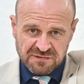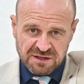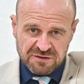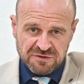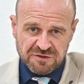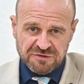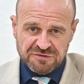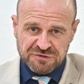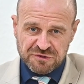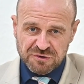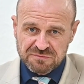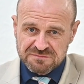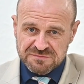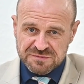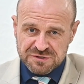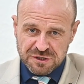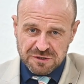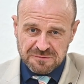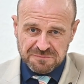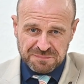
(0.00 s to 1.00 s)
the
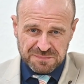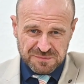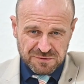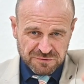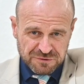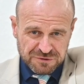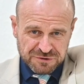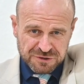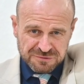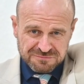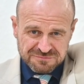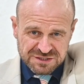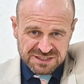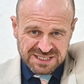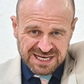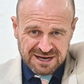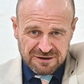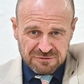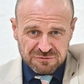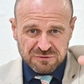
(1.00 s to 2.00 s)
thumbs up or the thumbs
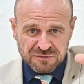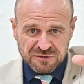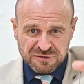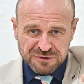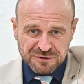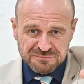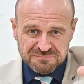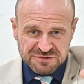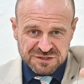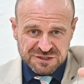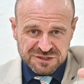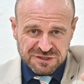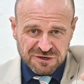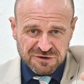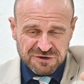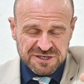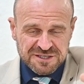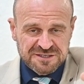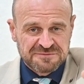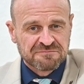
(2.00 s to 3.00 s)
down or the thumbs
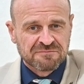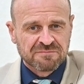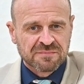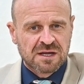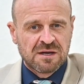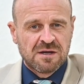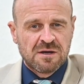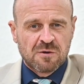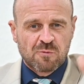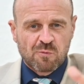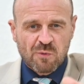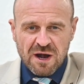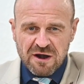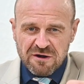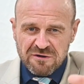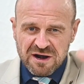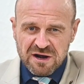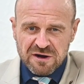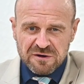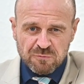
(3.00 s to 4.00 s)
side.
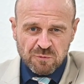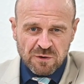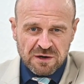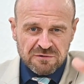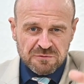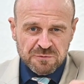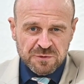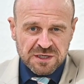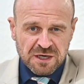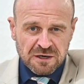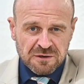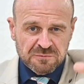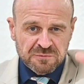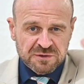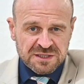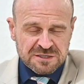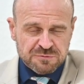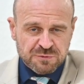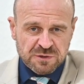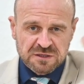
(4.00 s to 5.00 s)
Where are we going
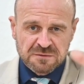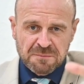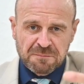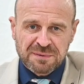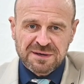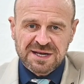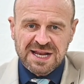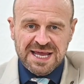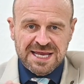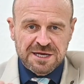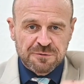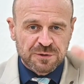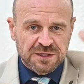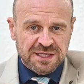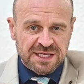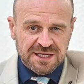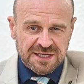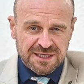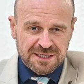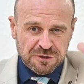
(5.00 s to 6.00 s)
with this? We're going to play with
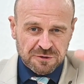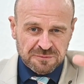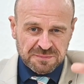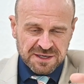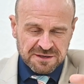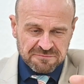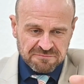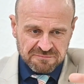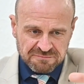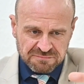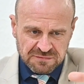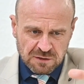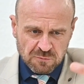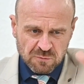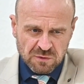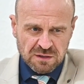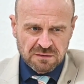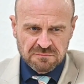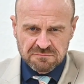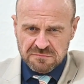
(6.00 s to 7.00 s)
it a little bit.
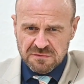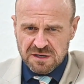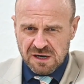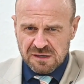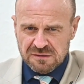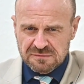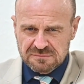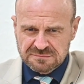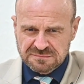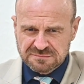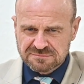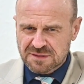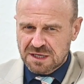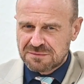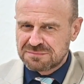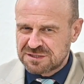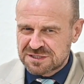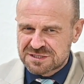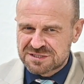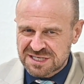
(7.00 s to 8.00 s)

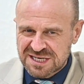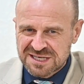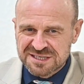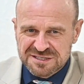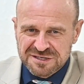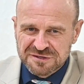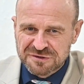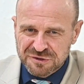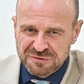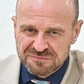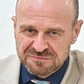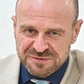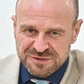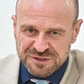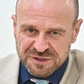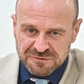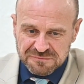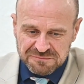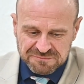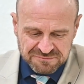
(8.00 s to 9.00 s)
I'm going to say it's a thumbs
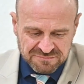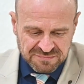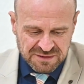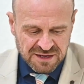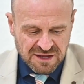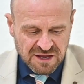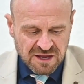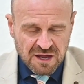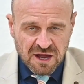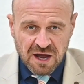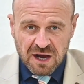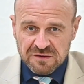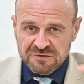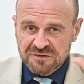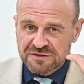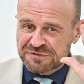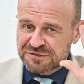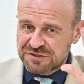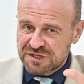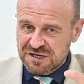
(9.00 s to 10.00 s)
up. On
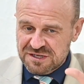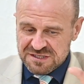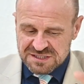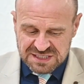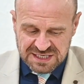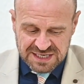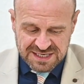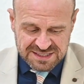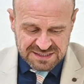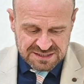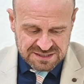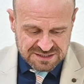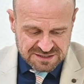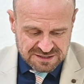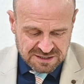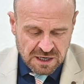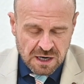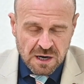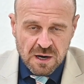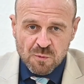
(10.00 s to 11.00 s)
the third taste,
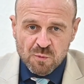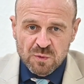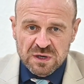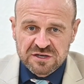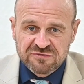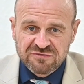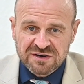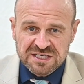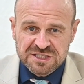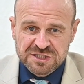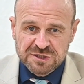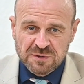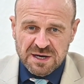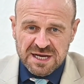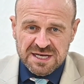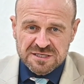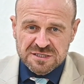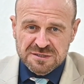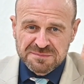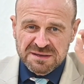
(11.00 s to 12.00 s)
we
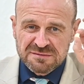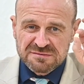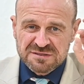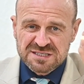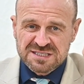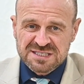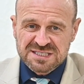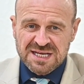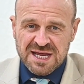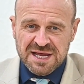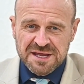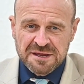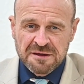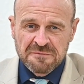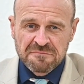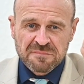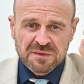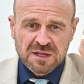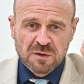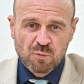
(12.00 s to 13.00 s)
graduate to be able to say
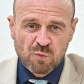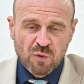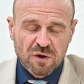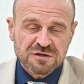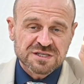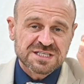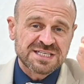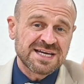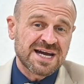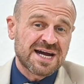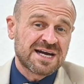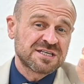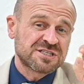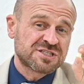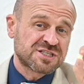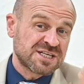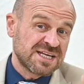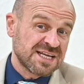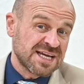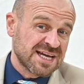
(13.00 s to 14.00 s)
what it
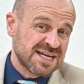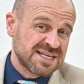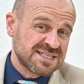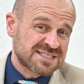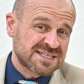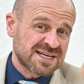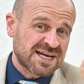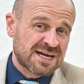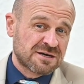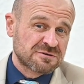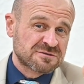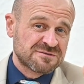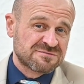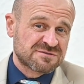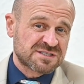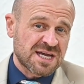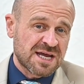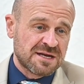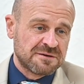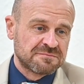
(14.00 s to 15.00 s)
actually is out
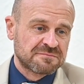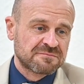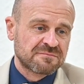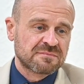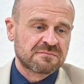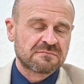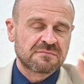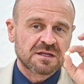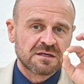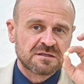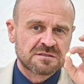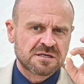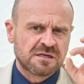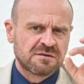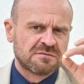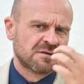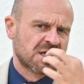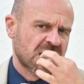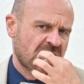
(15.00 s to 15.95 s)
of 10. So,